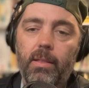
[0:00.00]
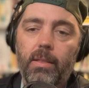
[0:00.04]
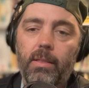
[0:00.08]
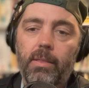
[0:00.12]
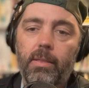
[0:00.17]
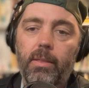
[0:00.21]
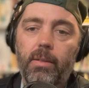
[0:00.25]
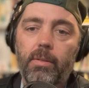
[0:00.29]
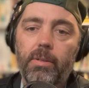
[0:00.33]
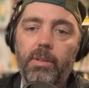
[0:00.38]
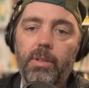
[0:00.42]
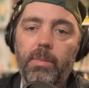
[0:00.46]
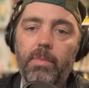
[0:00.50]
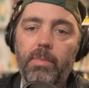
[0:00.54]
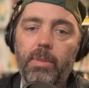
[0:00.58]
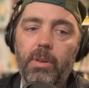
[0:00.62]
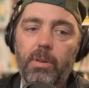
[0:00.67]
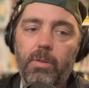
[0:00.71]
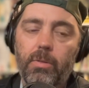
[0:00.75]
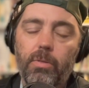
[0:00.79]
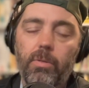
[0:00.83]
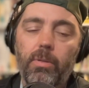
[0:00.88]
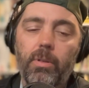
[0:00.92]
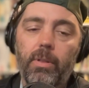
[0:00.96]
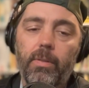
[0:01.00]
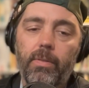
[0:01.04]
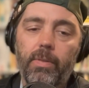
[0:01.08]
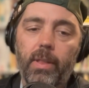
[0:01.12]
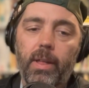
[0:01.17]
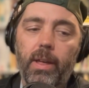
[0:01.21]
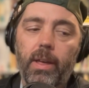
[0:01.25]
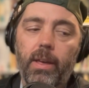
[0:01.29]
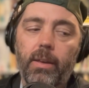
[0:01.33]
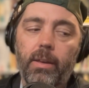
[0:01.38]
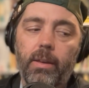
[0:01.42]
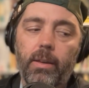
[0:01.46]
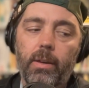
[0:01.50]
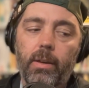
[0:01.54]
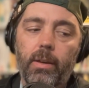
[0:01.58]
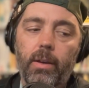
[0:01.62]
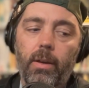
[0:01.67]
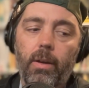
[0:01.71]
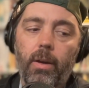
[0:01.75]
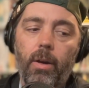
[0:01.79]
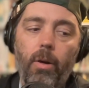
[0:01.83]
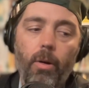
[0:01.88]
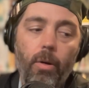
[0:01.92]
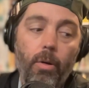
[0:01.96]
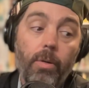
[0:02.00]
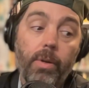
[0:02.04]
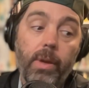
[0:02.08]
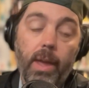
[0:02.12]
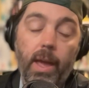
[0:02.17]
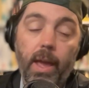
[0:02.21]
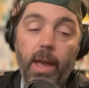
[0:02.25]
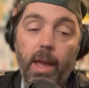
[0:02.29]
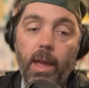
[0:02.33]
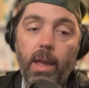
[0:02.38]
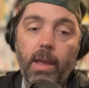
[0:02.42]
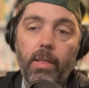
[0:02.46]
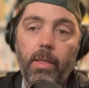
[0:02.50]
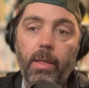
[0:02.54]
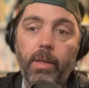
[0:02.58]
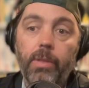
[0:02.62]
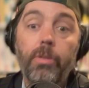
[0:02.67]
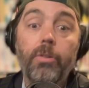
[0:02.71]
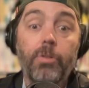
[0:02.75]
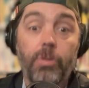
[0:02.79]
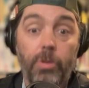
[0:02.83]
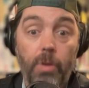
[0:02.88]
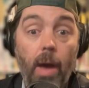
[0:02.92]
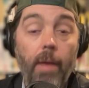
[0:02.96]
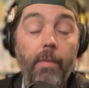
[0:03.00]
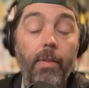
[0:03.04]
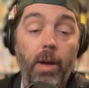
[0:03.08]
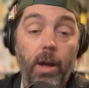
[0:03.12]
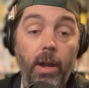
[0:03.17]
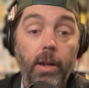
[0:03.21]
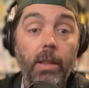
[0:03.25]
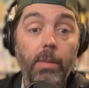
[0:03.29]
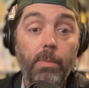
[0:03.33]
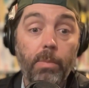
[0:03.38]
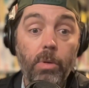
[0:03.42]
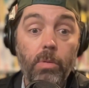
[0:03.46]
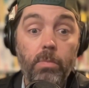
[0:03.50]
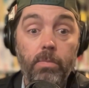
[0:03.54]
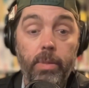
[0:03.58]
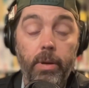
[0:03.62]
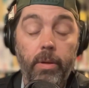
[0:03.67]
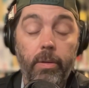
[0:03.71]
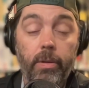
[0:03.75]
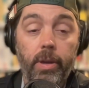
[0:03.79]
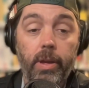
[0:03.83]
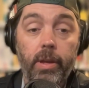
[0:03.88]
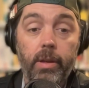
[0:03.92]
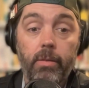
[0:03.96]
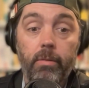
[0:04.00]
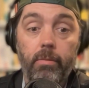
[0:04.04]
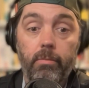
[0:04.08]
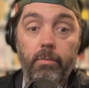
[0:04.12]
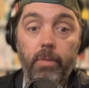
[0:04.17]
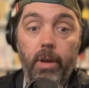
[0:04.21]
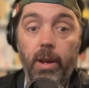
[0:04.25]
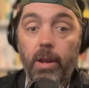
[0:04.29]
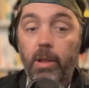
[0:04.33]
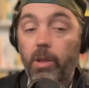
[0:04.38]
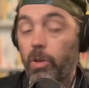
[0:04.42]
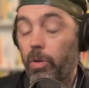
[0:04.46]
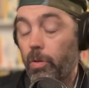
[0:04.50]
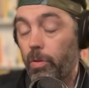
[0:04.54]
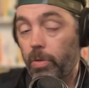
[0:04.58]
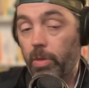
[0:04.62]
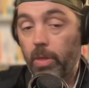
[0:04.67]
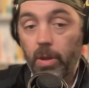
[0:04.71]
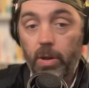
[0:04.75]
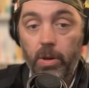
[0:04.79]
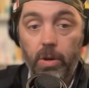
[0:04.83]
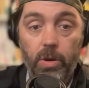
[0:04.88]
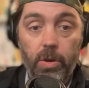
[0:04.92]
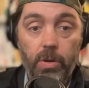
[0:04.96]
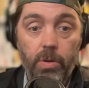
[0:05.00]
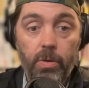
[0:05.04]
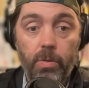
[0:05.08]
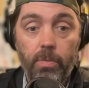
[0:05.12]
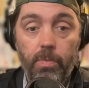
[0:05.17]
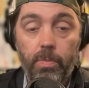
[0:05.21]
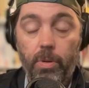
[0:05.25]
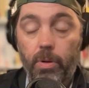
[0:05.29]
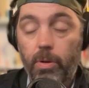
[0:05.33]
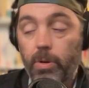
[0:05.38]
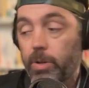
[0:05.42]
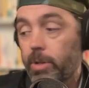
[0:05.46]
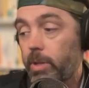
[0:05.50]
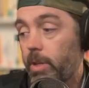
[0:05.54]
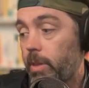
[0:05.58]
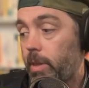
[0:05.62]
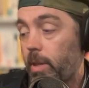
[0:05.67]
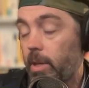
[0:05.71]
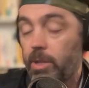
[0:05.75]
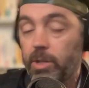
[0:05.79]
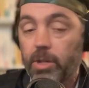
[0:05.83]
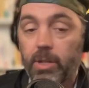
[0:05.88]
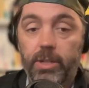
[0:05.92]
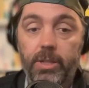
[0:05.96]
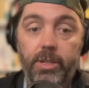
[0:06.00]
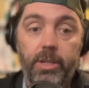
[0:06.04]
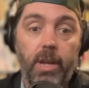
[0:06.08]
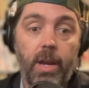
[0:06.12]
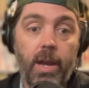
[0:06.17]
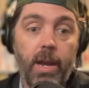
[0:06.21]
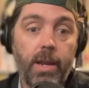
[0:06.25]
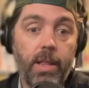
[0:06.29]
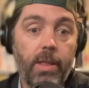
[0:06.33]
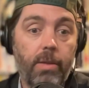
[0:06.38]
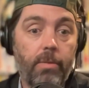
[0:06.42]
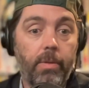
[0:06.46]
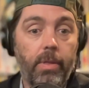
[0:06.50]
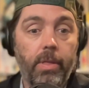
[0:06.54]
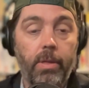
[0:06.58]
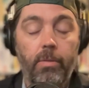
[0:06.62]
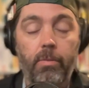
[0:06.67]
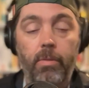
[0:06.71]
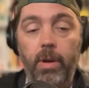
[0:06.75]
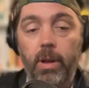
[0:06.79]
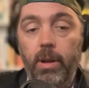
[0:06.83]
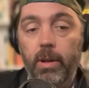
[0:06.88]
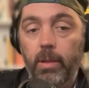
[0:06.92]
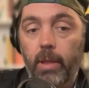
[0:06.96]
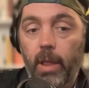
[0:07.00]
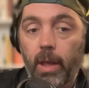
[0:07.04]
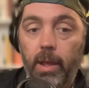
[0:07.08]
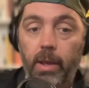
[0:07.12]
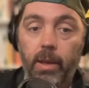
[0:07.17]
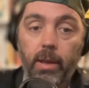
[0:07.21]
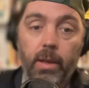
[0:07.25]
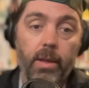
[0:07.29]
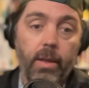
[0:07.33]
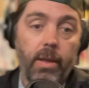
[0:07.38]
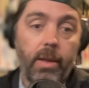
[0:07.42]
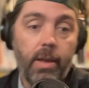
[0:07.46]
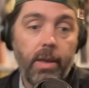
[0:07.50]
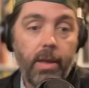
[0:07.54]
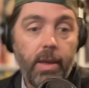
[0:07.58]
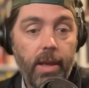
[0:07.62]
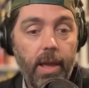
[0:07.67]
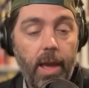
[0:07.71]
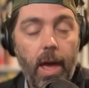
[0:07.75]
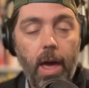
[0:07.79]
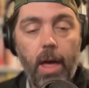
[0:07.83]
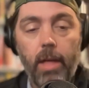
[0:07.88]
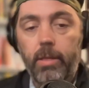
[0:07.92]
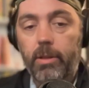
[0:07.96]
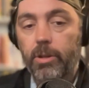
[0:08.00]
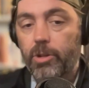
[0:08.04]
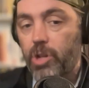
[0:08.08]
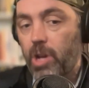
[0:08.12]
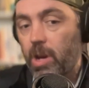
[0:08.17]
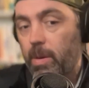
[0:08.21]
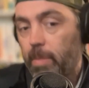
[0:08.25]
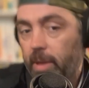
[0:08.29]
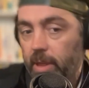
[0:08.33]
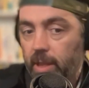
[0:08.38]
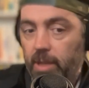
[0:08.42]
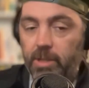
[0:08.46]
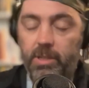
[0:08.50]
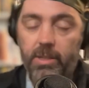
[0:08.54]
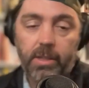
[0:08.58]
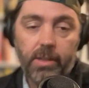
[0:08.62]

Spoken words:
There is something cool of like, okay, like that you have a honeymoon period, right? You're the new person, they just signed, they really want like, the Geremy, let's,